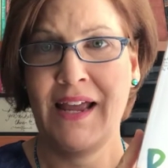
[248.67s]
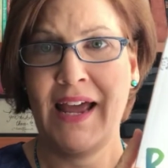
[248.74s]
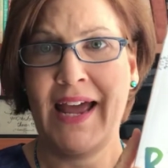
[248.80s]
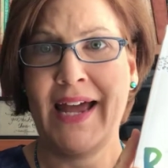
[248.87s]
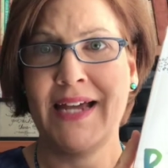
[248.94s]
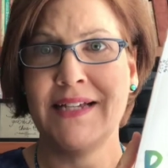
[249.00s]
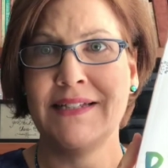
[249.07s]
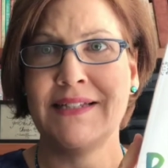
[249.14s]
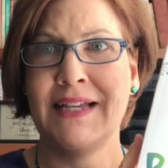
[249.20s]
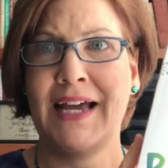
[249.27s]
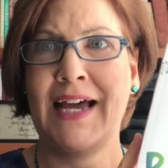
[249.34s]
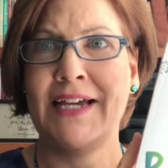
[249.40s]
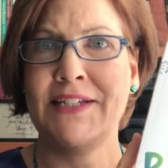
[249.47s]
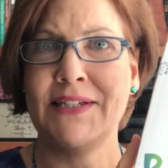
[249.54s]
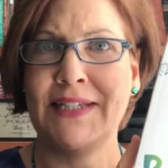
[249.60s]
as
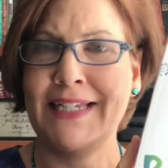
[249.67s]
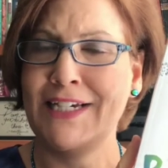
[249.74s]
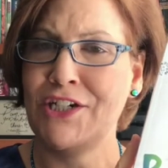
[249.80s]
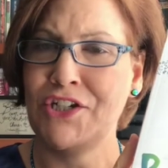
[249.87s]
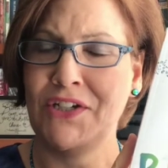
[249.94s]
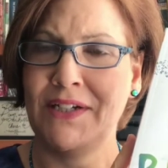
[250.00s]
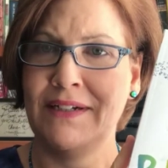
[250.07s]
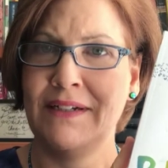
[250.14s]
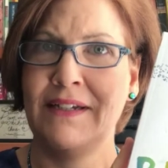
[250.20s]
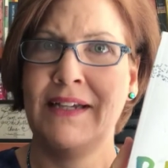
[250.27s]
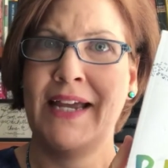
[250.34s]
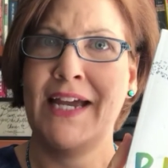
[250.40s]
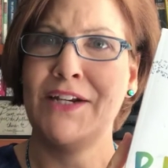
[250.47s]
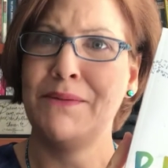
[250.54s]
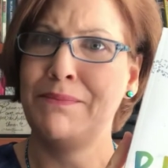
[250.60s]
isolation
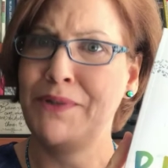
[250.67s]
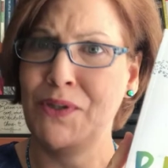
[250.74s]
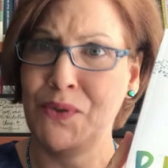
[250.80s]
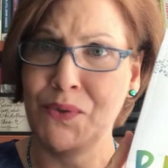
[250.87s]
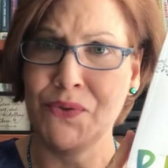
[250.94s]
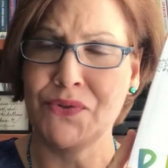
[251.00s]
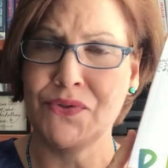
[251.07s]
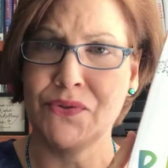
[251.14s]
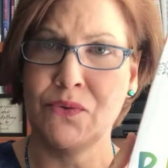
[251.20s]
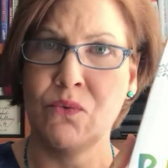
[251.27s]
and abuse